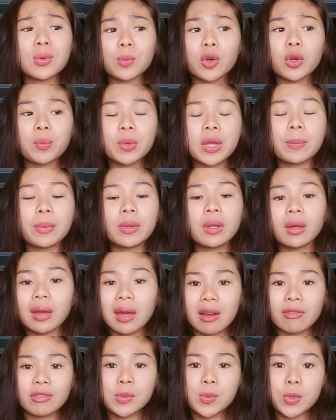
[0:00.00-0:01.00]
the more
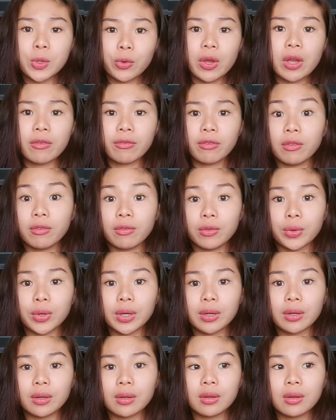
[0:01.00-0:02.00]
things and the more people I
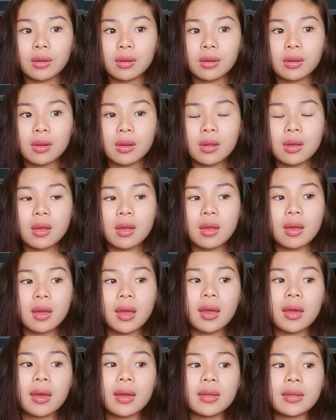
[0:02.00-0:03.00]
have to be grateful
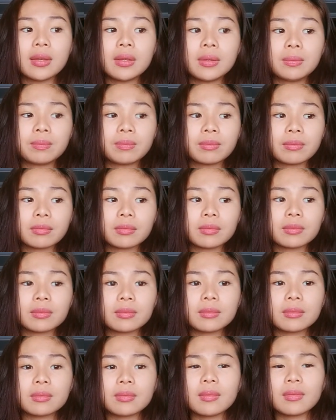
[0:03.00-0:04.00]
for.
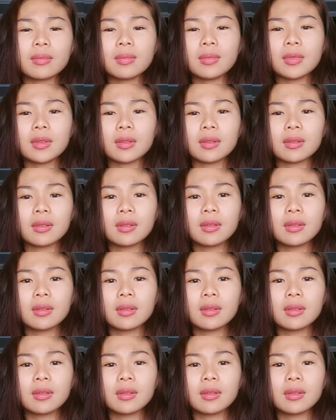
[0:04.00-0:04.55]
And